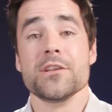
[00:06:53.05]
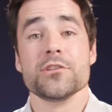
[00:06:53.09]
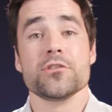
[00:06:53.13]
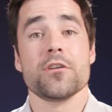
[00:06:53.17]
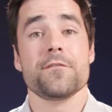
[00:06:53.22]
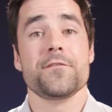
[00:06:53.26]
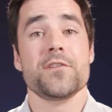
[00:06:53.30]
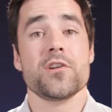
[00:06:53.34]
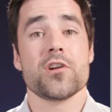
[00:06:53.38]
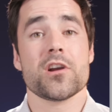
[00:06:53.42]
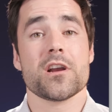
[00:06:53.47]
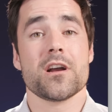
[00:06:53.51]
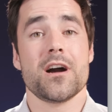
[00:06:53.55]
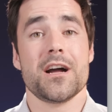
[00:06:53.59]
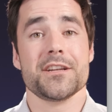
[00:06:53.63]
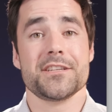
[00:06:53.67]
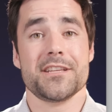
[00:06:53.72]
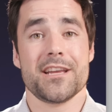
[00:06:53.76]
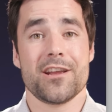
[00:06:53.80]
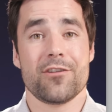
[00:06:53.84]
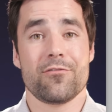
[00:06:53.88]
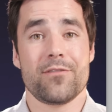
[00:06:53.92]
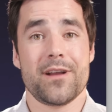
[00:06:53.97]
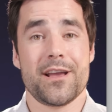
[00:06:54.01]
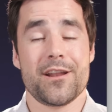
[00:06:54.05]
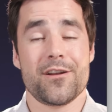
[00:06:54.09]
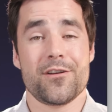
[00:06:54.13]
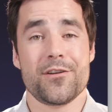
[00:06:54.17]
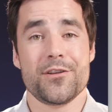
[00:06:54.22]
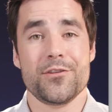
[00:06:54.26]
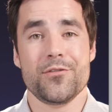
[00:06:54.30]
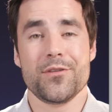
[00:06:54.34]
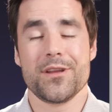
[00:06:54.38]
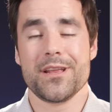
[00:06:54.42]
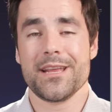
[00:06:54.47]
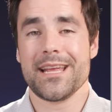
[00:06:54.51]
So if you're a content creator,
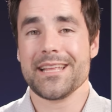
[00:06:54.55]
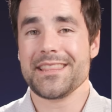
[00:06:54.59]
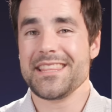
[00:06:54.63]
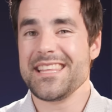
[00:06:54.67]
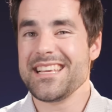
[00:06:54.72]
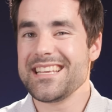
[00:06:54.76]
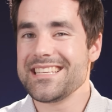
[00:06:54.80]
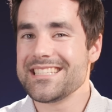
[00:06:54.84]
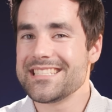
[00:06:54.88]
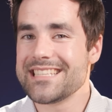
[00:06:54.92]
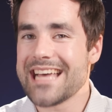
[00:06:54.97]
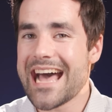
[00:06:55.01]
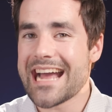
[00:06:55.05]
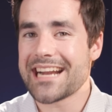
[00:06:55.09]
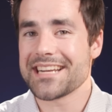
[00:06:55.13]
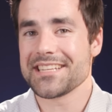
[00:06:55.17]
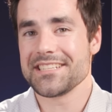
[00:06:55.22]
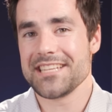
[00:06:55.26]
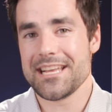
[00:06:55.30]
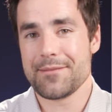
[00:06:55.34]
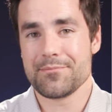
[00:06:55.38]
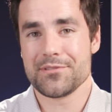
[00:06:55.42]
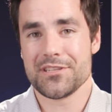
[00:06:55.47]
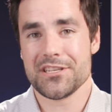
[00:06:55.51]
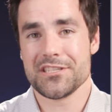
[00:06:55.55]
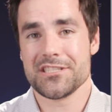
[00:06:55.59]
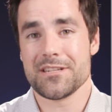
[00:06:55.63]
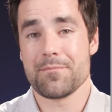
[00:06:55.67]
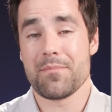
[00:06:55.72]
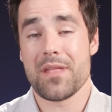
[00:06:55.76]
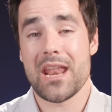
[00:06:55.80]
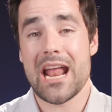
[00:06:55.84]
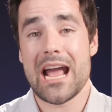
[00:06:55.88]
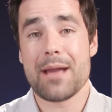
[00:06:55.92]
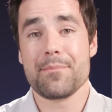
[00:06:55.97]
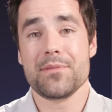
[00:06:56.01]
you can get the exact same
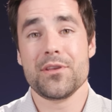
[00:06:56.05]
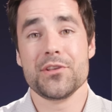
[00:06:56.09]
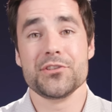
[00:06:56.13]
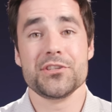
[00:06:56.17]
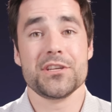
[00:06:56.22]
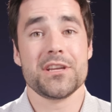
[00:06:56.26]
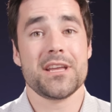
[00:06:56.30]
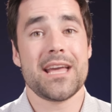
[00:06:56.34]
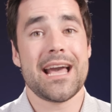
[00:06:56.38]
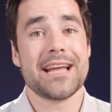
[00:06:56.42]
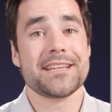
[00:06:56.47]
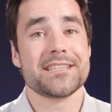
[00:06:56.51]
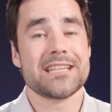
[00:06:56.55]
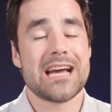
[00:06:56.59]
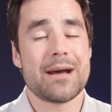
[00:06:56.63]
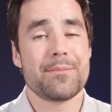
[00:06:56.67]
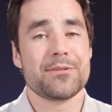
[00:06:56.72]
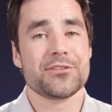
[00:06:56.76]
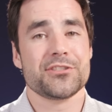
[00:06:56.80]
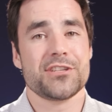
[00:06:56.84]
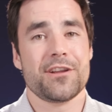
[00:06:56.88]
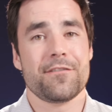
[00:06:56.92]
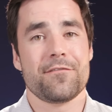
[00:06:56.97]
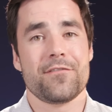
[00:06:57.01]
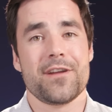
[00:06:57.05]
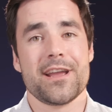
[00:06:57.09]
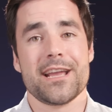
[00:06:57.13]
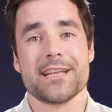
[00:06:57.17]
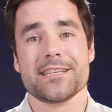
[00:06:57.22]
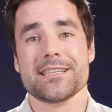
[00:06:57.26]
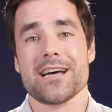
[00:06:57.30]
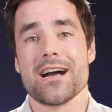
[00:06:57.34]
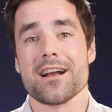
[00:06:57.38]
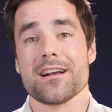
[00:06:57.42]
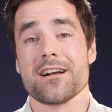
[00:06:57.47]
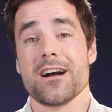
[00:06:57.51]
system that I'm using at
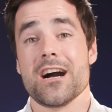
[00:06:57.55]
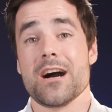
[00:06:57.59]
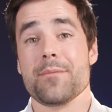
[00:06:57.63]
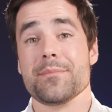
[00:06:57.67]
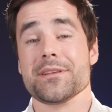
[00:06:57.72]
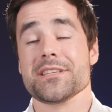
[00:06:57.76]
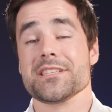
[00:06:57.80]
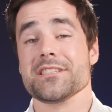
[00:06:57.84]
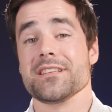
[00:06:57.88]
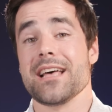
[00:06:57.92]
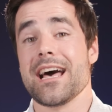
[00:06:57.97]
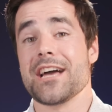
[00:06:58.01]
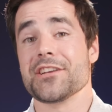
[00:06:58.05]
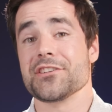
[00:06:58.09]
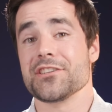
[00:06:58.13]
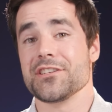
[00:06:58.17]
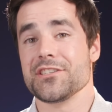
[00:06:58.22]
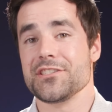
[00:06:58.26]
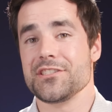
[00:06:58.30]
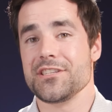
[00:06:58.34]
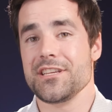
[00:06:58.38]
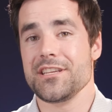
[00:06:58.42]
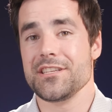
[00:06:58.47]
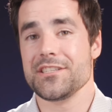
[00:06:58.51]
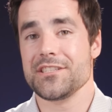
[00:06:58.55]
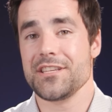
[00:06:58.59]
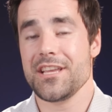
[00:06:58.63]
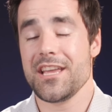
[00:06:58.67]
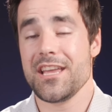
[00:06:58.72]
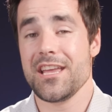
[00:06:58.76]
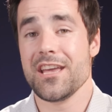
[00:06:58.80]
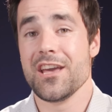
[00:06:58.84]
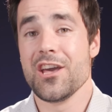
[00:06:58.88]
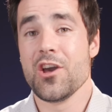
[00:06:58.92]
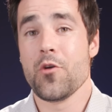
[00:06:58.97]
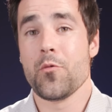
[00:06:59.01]
thomasjfrank.com slash
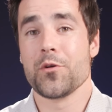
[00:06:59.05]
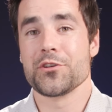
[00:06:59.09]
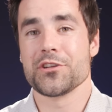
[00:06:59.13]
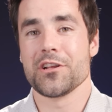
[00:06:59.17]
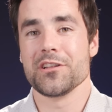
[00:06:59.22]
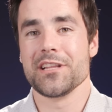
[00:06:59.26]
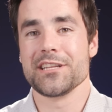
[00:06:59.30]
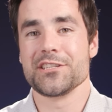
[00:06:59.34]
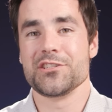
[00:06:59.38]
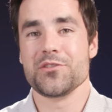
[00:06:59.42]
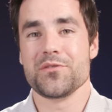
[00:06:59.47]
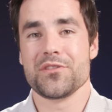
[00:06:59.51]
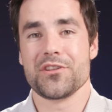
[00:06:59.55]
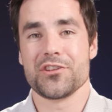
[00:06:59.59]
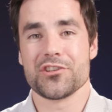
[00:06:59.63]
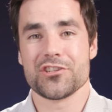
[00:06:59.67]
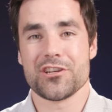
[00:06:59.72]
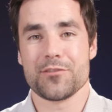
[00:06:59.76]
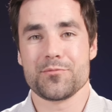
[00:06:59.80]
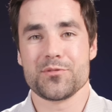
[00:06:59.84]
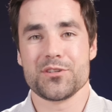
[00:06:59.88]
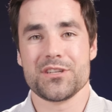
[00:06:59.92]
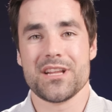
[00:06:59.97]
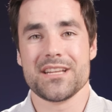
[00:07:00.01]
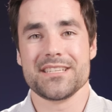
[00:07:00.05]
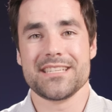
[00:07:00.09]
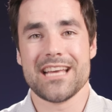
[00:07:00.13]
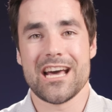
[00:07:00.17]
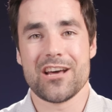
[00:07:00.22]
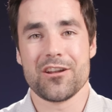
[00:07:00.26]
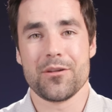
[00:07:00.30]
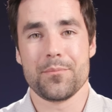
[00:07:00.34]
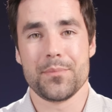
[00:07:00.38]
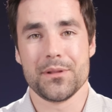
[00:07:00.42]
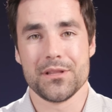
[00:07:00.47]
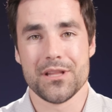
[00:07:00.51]
cc, which I'll link to in the description
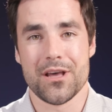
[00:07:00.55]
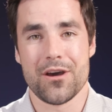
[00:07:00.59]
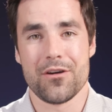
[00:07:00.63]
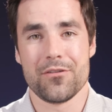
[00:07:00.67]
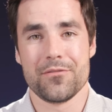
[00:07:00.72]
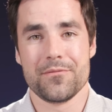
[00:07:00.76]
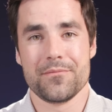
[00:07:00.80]
down below.